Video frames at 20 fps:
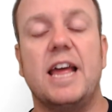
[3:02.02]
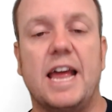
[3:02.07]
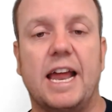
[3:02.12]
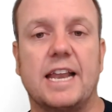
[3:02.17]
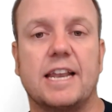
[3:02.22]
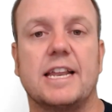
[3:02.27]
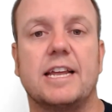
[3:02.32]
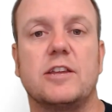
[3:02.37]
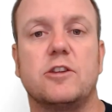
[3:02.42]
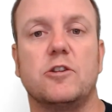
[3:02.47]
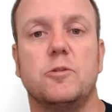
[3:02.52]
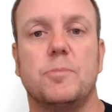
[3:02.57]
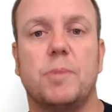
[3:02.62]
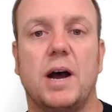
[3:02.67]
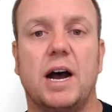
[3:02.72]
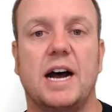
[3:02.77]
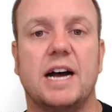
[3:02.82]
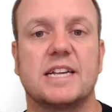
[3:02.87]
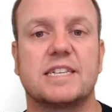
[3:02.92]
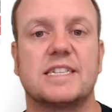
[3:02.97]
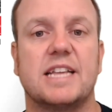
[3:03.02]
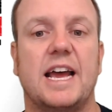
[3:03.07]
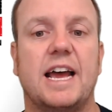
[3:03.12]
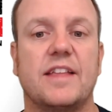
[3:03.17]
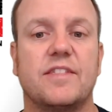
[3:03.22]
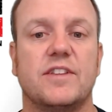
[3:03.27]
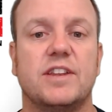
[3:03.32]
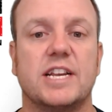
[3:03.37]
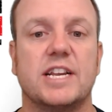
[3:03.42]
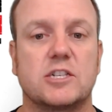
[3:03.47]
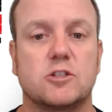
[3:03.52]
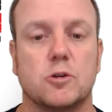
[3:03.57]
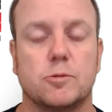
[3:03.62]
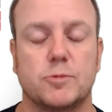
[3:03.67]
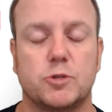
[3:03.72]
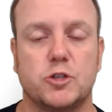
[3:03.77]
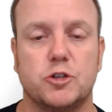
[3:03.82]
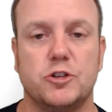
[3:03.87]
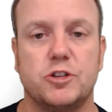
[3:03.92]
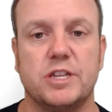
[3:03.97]
and let you pass at the next
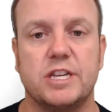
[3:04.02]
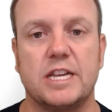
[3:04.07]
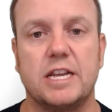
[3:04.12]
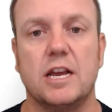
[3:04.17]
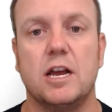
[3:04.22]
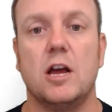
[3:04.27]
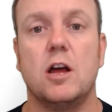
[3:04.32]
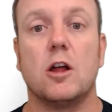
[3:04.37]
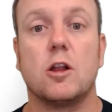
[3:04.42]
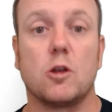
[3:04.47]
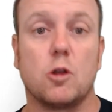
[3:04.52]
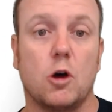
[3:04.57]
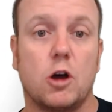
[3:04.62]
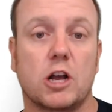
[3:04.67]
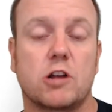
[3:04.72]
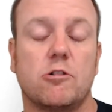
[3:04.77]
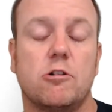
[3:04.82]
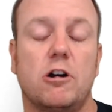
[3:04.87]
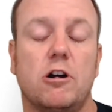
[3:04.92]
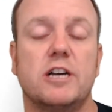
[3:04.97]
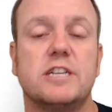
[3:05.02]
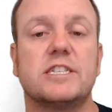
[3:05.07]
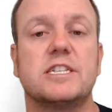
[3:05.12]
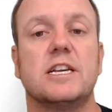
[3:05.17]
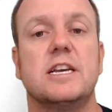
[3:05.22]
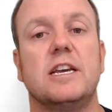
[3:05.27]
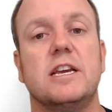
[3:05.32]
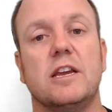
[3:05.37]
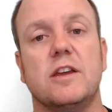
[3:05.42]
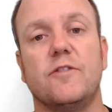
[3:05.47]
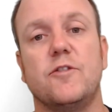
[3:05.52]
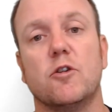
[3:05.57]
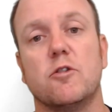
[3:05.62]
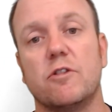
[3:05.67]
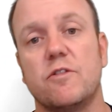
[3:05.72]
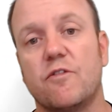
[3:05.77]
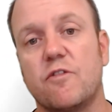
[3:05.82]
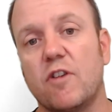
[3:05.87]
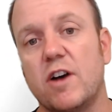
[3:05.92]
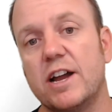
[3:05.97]
opportunity. Likewise, if you're in
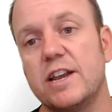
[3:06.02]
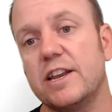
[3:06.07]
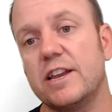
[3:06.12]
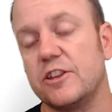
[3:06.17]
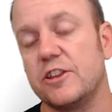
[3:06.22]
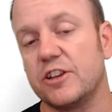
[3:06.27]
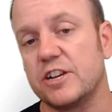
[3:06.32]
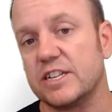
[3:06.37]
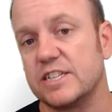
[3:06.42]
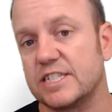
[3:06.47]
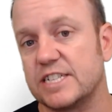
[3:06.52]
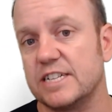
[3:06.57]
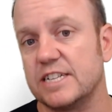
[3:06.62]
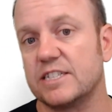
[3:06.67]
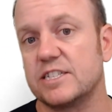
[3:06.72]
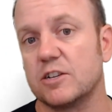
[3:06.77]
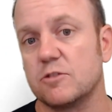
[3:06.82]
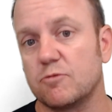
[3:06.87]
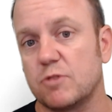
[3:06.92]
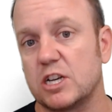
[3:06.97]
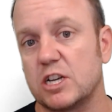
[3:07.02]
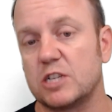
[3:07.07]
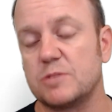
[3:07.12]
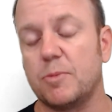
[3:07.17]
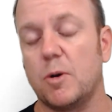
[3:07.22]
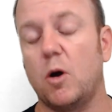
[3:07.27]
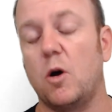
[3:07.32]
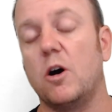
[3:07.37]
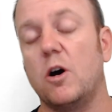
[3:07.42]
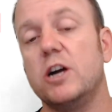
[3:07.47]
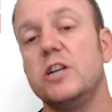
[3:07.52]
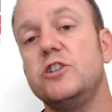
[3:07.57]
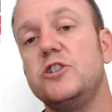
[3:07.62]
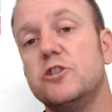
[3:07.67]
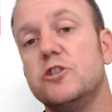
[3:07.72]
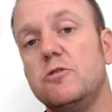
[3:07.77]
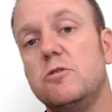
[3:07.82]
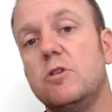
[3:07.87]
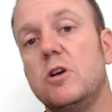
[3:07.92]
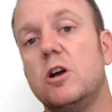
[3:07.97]
front and you can sense that runners behind
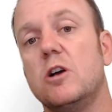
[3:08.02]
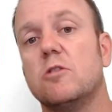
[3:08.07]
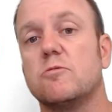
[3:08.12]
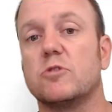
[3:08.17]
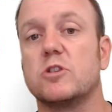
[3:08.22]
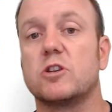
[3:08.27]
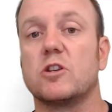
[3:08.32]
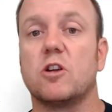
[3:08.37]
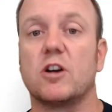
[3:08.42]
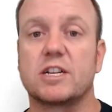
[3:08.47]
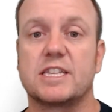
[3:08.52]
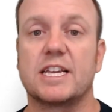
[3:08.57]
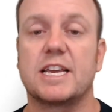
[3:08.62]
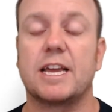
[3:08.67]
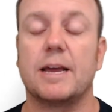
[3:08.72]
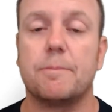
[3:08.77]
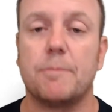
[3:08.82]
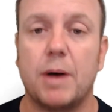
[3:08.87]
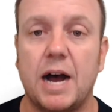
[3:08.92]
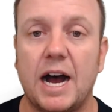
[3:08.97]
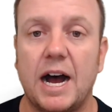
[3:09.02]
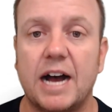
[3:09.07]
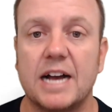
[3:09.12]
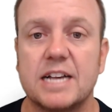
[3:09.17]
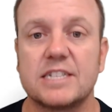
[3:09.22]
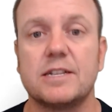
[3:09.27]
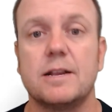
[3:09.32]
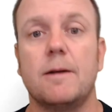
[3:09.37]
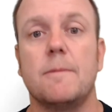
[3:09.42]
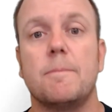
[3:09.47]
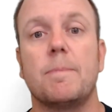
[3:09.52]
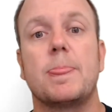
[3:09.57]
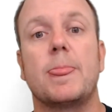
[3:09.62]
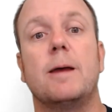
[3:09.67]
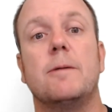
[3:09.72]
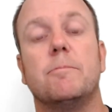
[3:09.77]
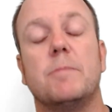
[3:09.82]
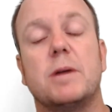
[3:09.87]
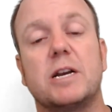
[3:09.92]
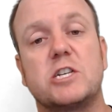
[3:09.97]
you would like to get past,
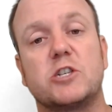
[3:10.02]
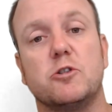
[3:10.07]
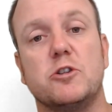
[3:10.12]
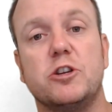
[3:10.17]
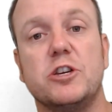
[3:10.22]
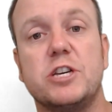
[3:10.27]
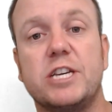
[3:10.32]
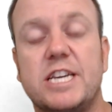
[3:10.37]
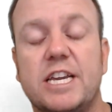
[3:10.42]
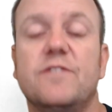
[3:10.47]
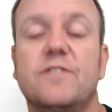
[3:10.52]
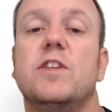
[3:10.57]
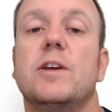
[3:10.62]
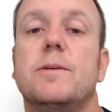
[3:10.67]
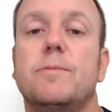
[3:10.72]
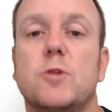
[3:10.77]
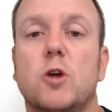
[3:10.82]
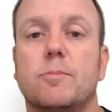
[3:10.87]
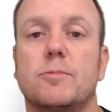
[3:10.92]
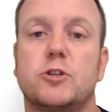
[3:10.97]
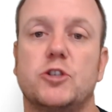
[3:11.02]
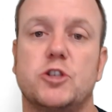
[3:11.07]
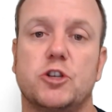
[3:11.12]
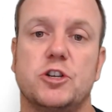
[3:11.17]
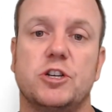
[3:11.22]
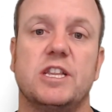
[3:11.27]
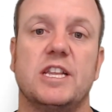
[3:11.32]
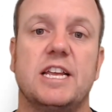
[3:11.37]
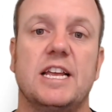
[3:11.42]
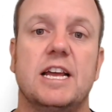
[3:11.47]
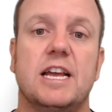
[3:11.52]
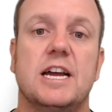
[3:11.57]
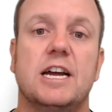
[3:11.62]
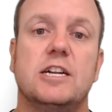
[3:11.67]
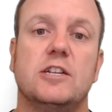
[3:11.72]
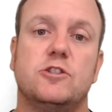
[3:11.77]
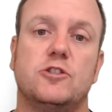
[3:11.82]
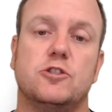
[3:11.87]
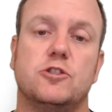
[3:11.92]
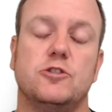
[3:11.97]
make sure you give them the opportunity
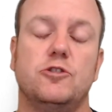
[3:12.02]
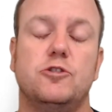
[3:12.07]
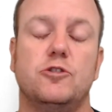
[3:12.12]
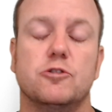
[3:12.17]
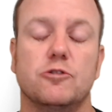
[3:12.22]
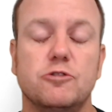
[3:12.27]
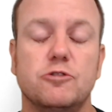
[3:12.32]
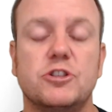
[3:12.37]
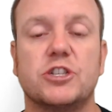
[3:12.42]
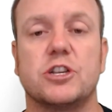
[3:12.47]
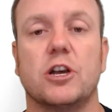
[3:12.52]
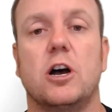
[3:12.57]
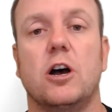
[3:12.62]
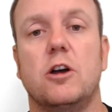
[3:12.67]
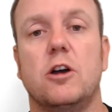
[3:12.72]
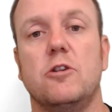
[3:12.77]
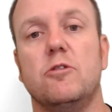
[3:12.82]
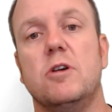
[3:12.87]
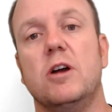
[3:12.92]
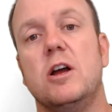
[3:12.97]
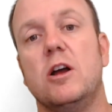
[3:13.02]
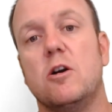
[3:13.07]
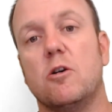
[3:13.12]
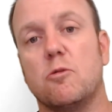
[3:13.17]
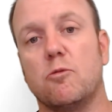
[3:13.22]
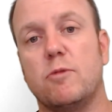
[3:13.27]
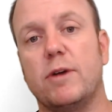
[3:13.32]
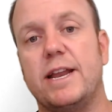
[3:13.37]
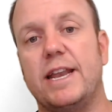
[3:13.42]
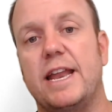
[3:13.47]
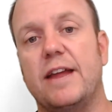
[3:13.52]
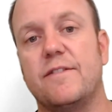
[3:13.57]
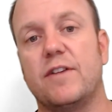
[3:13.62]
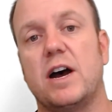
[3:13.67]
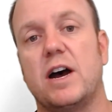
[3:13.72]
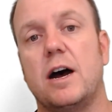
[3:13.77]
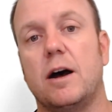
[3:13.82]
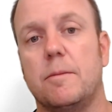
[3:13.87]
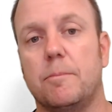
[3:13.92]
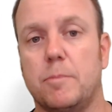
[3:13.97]
to do so
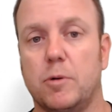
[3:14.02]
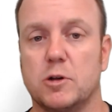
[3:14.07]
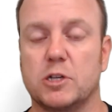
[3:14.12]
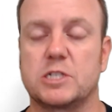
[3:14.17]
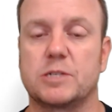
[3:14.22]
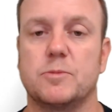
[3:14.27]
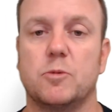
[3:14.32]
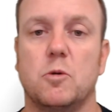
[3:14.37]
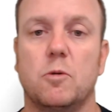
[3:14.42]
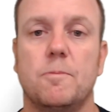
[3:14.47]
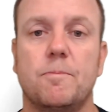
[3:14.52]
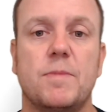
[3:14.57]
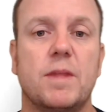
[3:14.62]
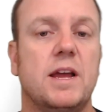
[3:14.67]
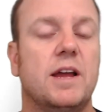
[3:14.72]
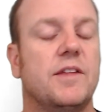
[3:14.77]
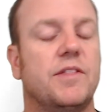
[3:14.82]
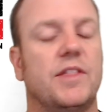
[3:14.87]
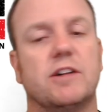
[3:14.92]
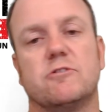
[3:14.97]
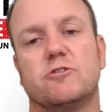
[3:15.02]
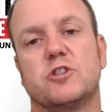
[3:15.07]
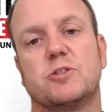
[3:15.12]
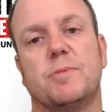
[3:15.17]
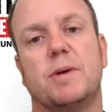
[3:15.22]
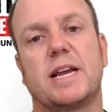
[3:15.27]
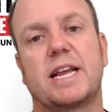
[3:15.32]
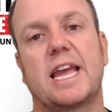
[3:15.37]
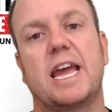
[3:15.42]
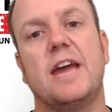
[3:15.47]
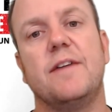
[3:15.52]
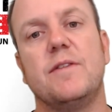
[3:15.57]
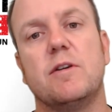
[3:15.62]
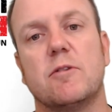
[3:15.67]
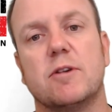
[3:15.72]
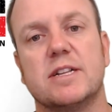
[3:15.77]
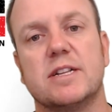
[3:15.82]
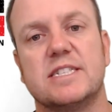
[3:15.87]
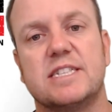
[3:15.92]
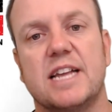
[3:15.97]
whenever possible. That'll just make
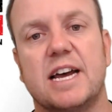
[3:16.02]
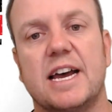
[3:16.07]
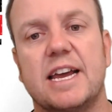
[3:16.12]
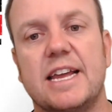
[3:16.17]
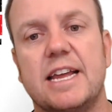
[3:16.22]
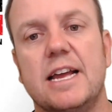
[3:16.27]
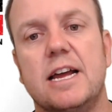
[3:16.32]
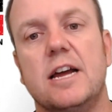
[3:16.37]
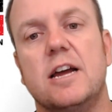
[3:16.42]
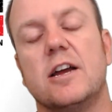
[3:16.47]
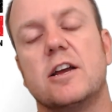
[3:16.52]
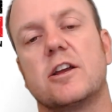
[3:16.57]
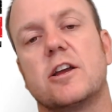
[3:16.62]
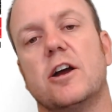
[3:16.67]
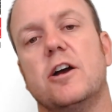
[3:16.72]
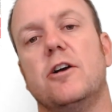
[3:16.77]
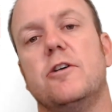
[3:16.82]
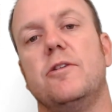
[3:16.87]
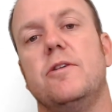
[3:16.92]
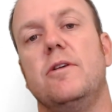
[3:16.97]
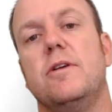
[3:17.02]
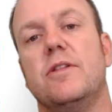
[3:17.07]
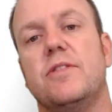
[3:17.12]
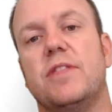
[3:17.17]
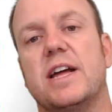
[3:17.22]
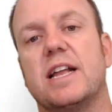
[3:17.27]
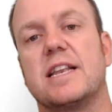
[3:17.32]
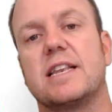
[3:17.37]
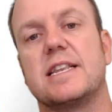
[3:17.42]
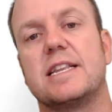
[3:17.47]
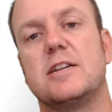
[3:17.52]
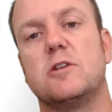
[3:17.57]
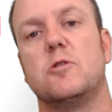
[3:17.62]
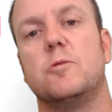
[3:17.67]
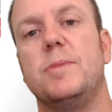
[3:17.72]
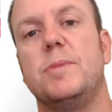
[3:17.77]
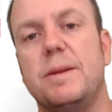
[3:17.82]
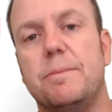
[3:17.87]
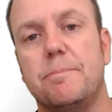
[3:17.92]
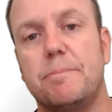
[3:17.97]
everyone's day go that little
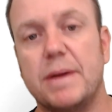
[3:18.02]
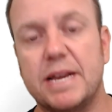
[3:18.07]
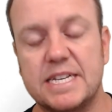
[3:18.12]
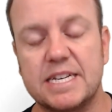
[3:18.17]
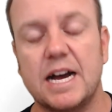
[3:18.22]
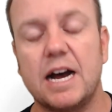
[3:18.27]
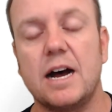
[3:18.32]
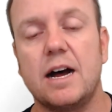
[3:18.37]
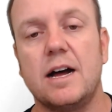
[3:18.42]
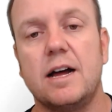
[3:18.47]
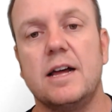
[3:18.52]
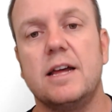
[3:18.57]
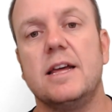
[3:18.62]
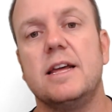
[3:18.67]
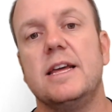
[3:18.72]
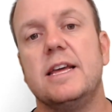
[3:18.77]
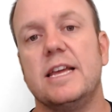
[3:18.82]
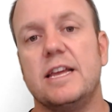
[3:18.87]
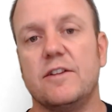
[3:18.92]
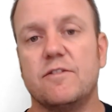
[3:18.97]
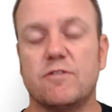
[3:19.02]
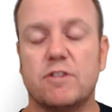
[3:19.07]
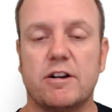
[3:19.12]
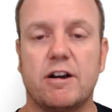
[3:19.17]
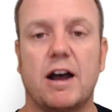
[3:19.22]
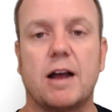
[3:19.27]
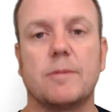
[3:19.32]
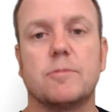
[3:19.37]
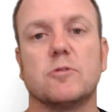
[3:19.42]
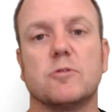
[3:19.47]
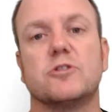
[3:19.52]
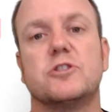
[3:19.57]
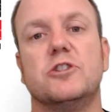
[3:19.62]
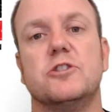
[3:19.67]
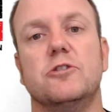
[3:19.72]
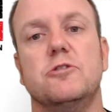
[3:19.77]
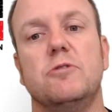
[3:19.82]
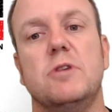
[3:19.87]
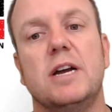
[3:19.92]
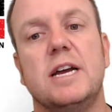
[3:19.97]
bit better if we're able
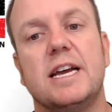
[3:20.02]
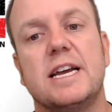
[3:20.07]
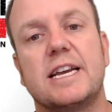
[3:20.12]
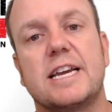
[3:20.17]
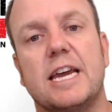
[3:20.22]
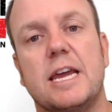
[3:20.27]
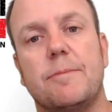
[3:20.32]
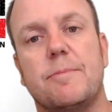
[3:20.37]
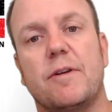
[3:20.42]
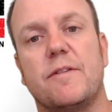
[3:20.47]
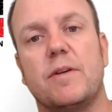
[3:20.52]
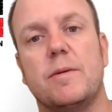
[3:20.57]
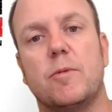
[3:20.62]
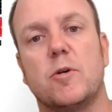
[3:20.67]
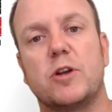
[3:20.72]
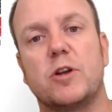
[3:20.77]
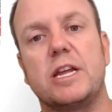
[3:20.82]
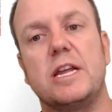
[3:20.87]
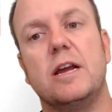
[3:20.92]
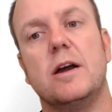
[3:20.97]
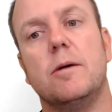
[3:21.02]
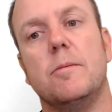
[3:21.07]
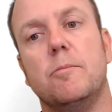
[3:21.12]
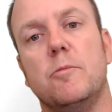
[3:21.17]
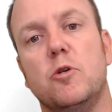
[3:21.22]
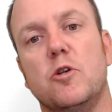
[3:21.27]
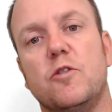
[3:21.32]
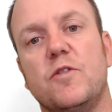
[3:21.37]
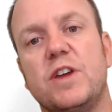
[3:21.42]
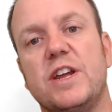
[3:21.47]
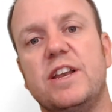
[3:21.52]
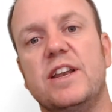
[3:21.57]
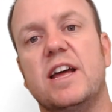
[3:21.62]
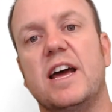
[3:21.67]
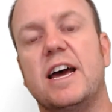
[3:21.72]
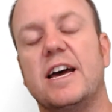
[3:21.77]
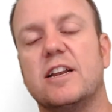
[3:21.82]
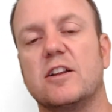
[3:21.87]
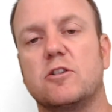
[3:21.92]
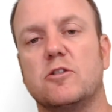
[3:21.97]
to keep everybody moving
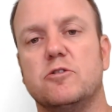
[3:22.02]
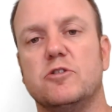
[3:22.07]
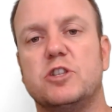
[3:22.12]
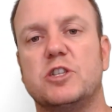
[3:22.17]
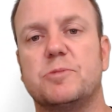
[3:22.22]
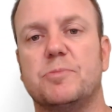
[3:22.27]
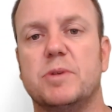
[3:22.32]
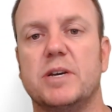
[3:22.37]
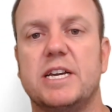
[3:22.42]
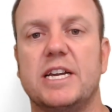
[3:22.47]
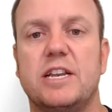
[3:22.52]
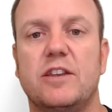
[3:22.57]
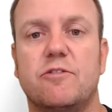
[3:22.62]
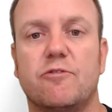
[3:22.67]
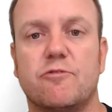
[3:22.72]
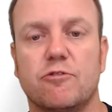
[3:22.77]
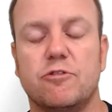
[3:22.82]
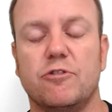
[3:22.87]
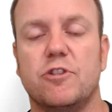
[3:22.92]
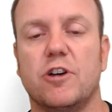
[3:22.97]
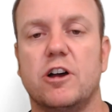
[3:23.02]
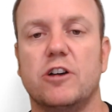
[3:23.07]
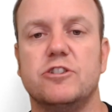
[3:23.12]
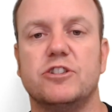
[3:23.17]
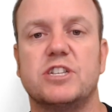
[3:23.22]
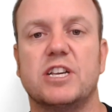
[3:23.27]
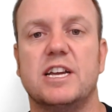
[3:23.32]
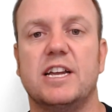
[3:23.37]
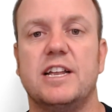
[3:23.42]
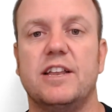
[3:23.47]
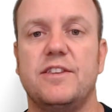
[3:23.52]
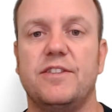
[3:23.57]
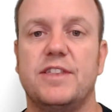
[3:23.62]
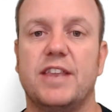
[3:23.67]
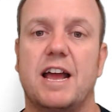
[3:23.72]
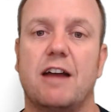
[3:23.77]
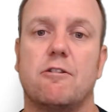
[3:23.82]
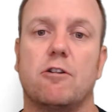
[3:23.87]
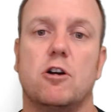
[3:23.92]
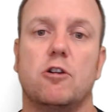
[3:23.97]
at a good speed through those
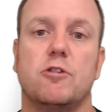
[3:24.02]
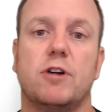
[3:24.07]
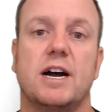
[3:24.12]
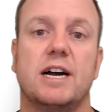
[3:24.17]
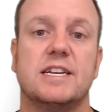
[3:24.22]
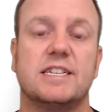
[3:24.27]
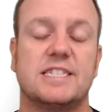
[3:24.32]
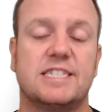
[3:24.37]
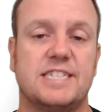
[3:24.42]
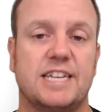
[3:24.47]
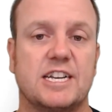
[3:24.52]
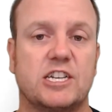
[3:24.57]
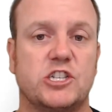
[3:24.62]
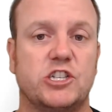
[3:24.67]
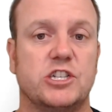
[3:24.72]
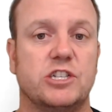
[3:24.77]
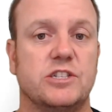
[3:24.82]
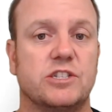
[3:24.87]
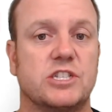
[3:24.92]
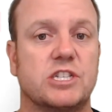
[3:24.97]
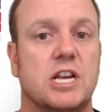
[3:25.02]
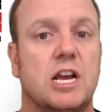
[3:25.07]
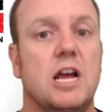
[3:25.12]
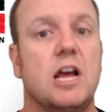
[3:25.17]
narrower sections.